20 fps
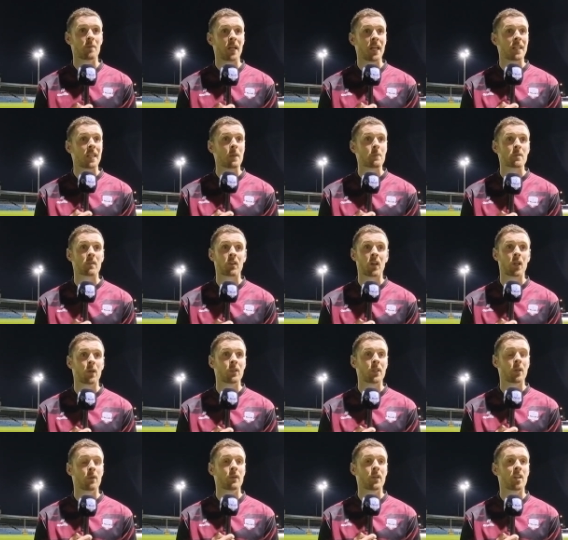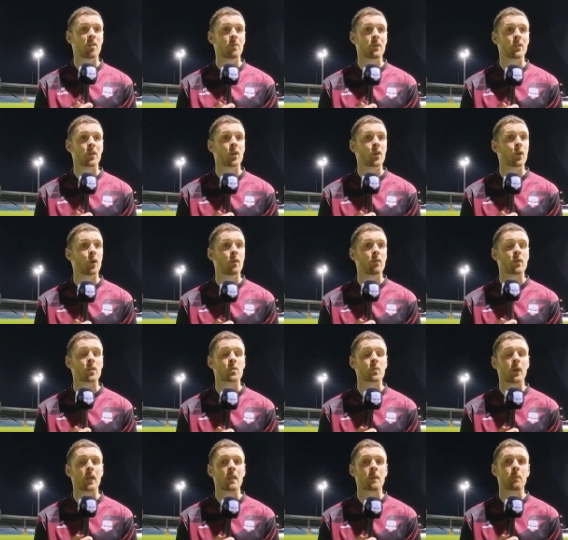Many teams have gone down there have been turned over
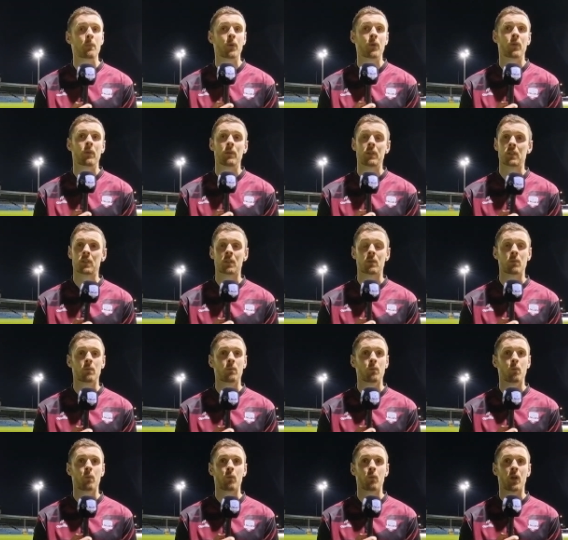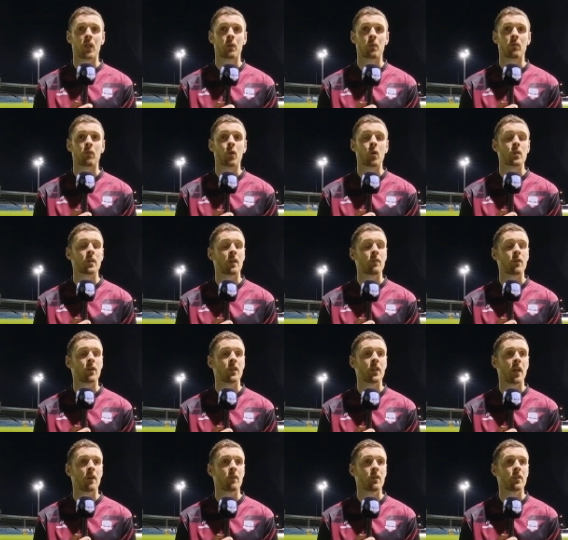as well. But listen, like we've got
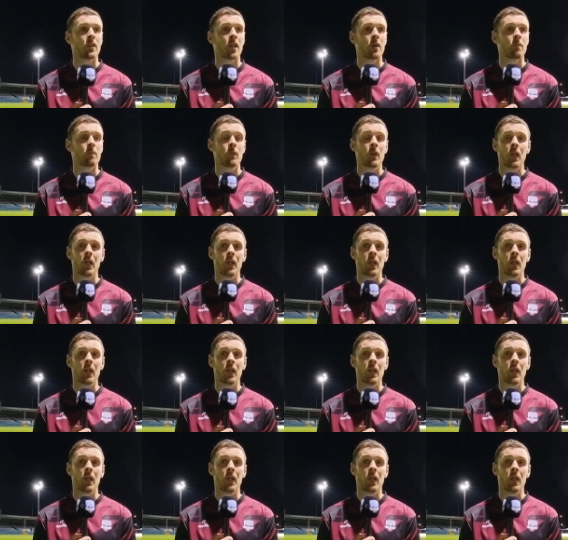every every team.